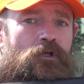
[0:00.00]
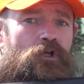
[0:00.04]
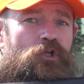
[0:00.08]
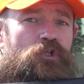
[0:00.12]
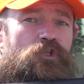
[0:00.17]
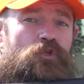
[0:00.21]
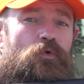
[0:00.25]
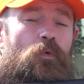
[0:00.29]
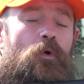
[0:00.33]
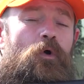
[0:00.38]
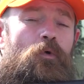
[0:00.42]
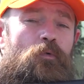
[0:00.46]

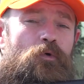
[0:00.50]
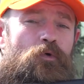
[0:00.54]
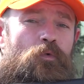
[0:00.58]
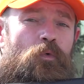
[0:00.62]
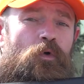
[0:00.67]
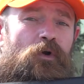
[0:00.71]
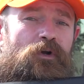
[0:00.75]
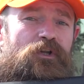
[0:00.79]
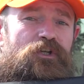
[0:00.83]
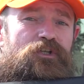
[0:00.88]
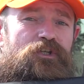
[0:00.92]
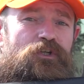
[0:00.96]
So what we
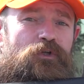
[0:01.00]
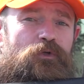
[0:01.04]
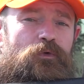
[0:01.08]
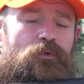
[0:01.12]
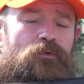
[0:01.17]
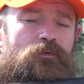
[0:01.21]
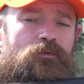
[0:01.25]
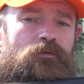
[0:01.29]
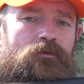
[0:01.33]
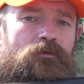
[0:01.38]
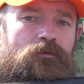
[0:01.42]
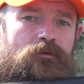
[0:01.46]
want to do
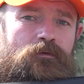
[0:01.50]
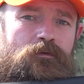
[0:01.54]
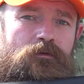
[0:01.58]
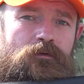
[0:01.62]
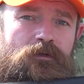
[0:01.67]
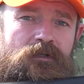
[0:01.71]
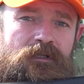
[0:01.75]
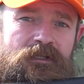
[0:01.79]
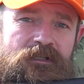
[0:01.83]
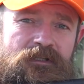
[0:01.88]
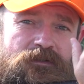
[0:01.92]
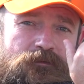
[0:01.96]

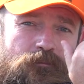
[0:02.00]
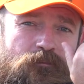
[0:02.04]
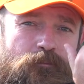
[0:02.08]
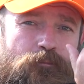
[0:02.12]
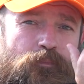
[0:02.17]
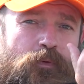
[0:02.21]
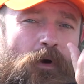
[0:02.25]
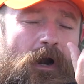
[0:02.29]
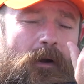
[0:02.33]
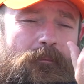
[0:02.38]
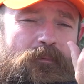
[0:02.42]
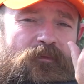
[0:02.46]
is
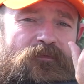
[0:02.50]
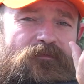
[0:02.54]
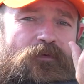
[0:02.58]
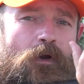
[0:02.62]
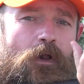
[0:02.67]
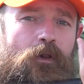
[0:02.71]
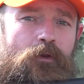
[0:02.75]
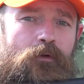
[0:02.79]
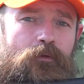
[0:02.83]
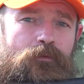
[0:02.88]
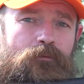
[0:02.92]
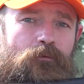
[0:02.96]
proper
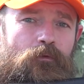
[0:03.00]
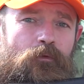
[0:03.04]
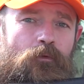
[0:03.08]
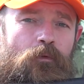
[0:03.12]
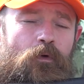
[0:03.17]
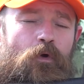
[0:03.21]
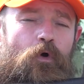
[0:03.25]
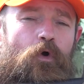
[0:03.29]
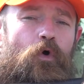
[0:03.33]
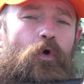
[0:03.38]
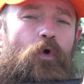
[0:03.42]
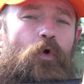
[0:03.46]
follow through.
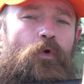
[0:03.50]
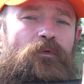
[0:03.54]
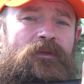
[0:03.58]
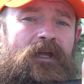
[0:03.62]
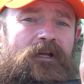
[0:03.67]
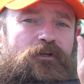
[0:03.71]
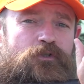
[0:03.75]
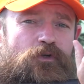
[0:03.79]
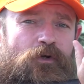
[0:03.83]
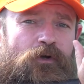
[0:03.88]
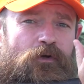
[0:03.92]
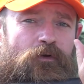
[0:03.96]
Hold
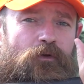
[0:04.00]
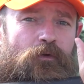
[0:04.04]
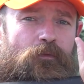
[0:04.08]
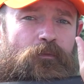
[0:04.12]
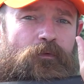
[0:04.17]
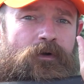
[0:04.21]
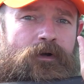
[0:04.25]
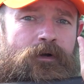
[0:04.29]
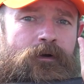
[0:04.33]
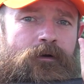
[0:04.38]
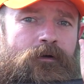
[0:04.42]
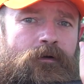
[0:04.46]
that trigger to the
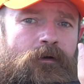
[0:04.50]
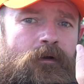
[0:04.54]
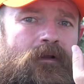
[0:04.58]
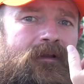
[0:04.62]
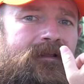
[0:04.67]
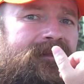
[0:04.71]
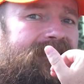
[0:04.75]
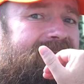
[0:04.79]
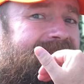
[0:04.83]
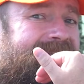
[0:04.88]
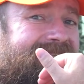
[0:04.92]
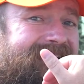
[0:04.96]
rear
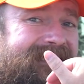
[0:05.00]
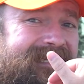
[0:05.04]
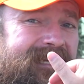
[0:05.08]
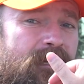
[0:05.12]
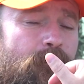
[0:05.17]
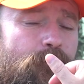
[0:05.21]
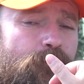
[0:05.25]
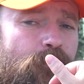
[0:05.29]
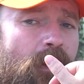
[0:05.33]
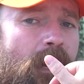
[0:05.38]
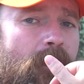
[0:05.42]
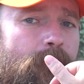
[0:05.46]
and
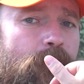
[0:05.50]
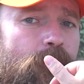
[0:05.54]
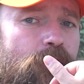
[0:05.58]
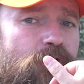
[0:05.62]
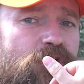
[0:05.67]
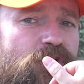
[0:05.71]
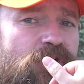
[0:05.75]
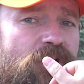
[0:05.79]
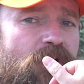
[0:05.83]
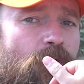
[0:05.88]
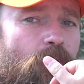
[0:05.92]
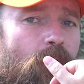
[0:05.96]
keep proper
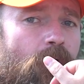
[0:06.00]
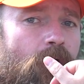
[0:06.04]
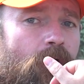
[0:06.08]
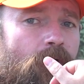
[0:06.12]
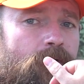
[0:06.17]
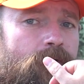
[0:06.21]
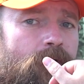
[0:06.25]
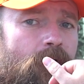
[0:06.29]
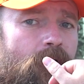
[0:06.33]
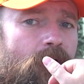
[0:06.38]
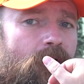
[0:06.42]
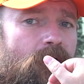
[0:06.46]
cheek
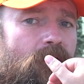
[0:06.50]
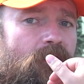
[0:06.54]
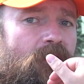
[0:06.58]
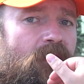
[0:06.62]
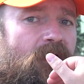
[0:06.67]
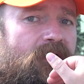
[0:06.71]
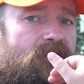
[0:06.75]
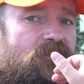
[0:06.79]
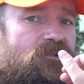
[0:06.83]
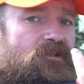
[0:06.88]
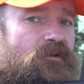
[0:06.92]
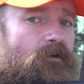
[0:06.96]
weld
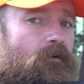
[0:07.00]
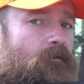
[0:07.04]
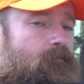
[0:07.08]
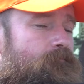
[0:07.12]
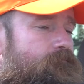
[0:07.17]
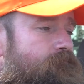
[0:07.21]
like so.